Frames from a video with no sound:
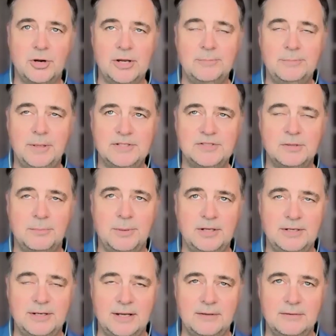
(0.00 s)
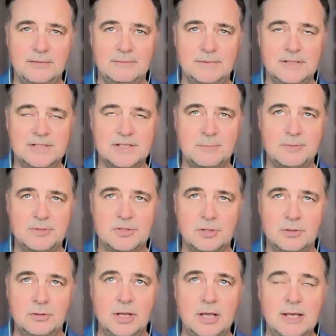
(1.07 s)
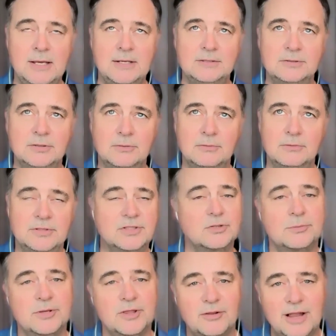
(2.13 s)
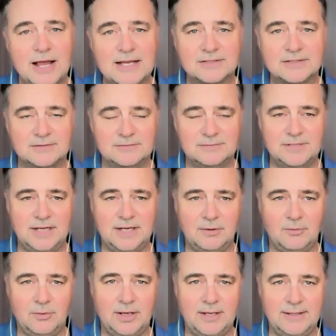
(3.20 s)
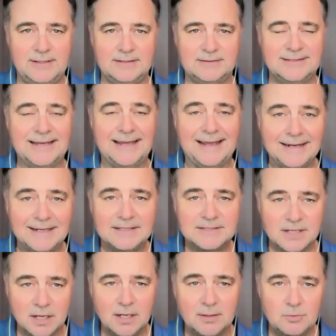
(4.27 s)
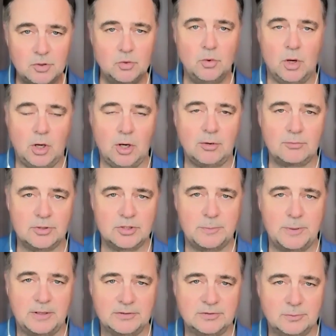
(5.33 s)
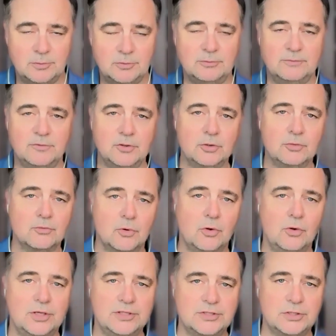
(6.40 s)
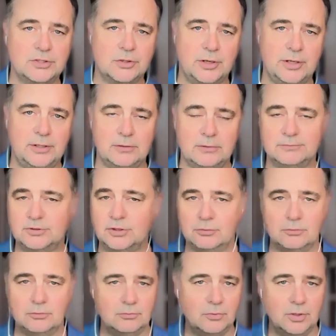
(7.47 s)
a great place to button down this episode. So this will be the last takeaway is anytime you are responsible for your role as a trainer. So